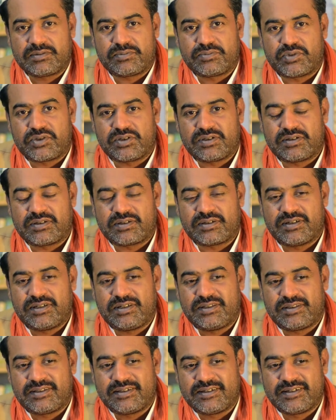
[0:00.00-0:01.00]
Brother
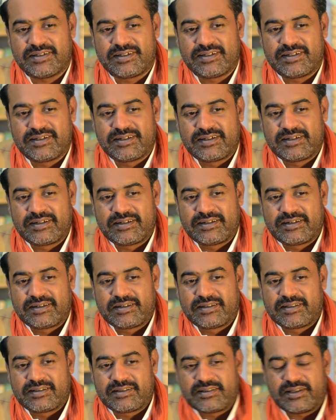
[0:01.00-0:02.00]
Keith,
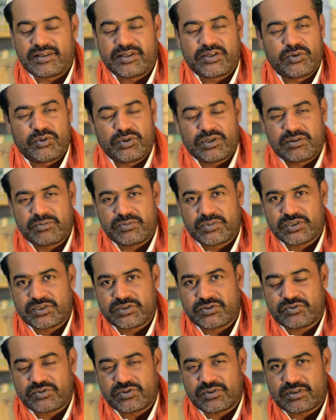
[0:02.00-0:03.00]
thank you very
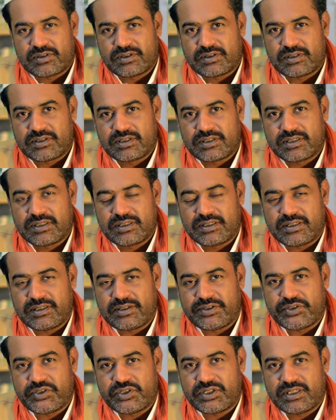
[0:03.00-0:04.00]
much for
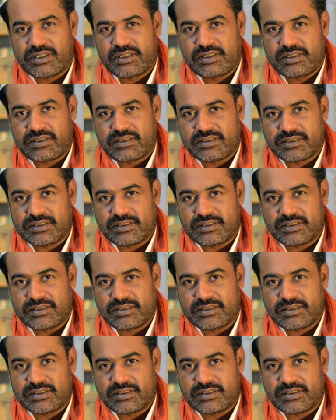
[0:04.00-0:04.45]
initiating